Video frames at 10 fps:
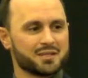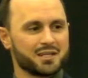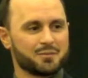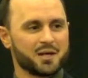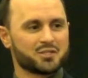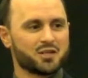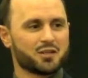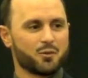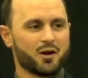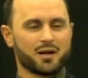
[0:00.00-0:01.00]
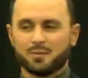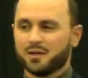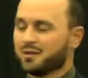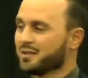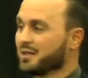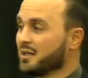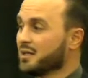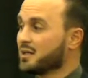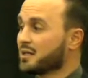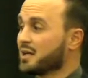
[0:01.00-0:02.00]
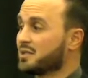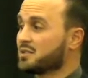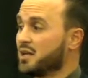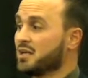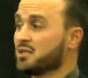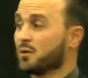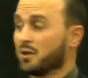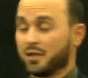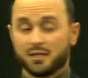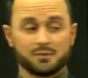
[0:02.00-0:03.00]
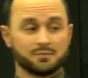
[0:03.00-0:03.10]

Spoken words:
Anybody see the word up here? Continually.